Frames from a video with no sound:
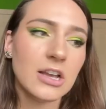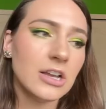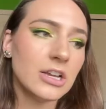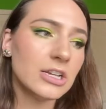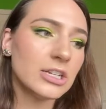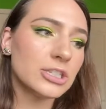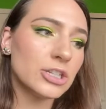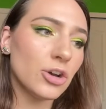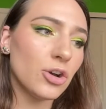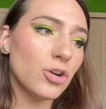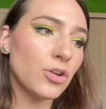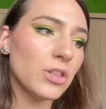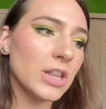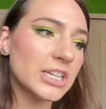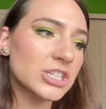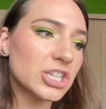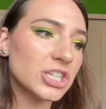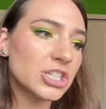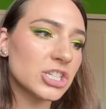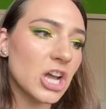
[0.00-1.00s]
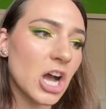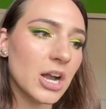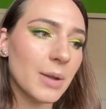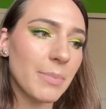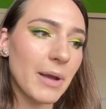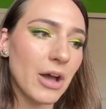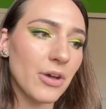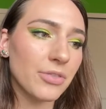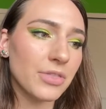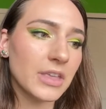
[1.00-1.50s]
So let's just talk
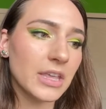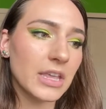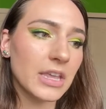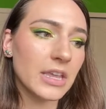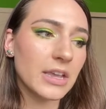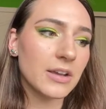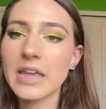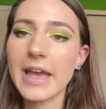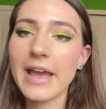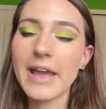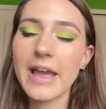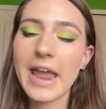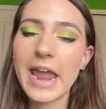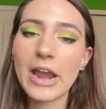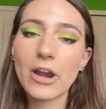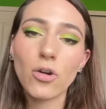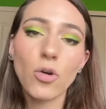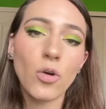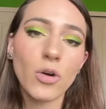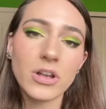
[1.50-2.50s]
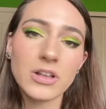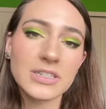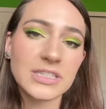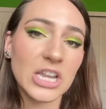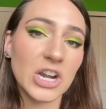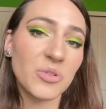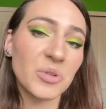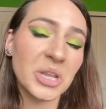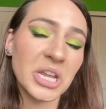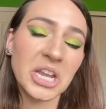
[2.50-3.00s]
about the hair oils that
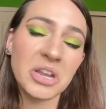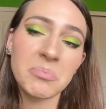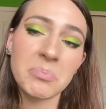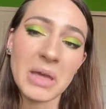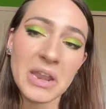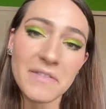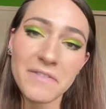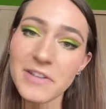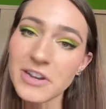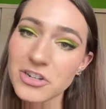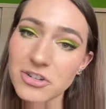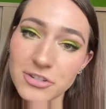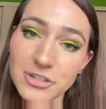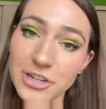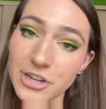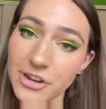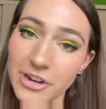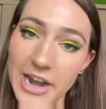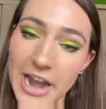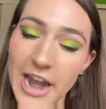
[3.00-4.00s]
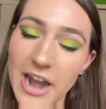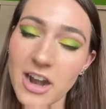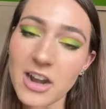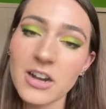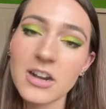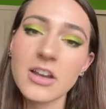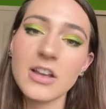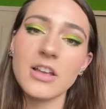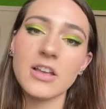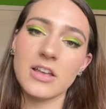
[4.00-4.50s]
are really beneficial to your hair.
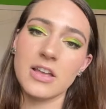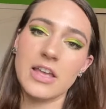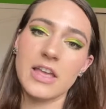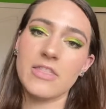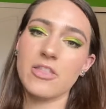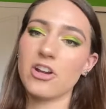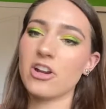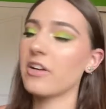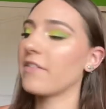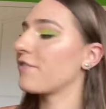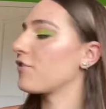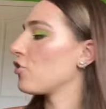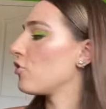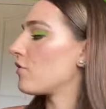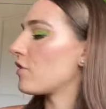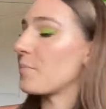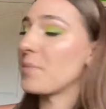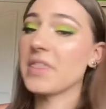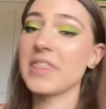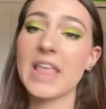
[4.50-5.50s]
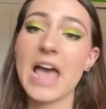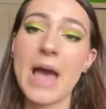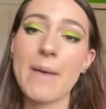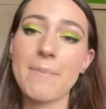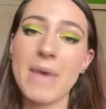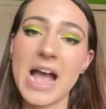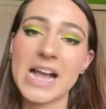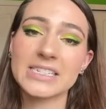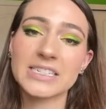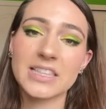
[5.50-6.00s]
And there are a few of them in that
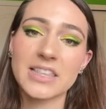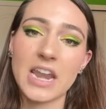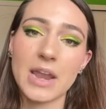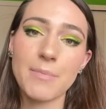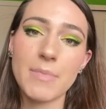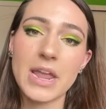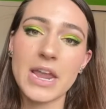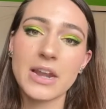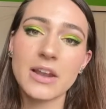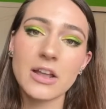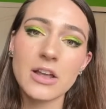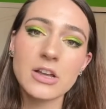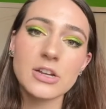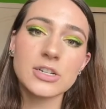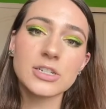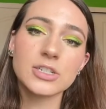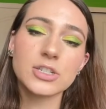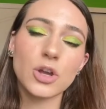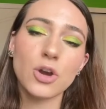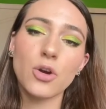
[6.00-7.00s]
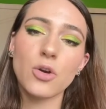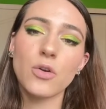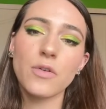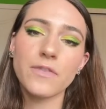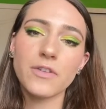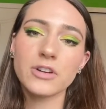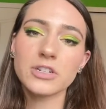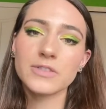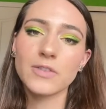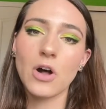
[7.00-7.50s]
mask that I made. So
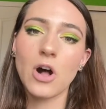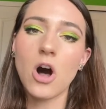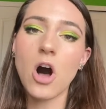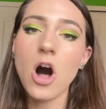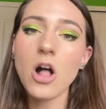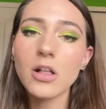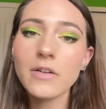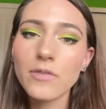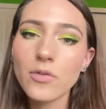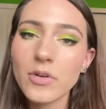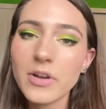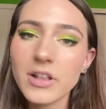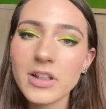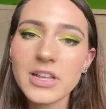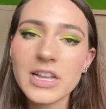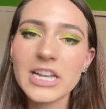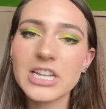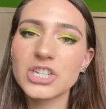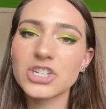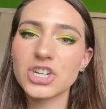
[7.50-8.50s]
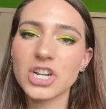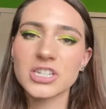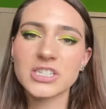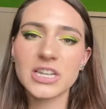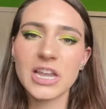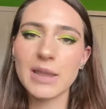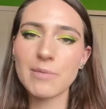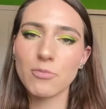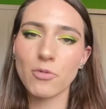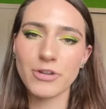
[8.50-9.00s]
first of all, olive oil is just
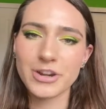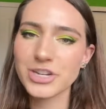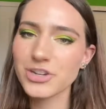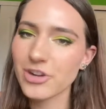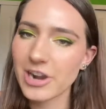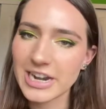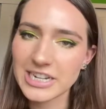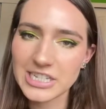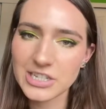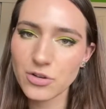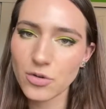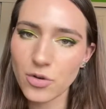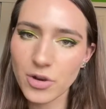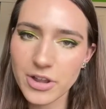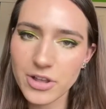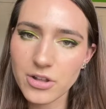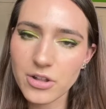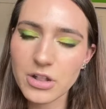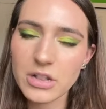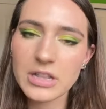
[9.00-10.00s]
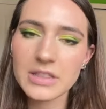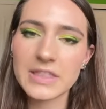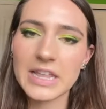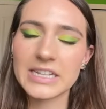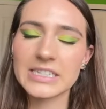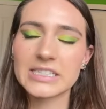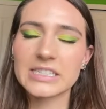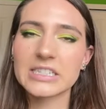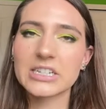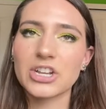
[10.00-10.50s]
a moisturizing oil
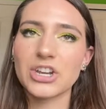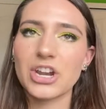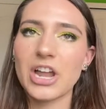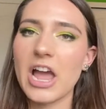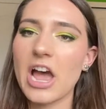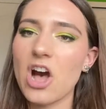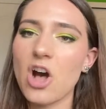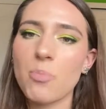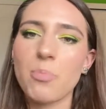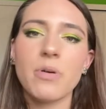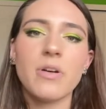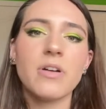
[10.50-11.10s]
that's gonna help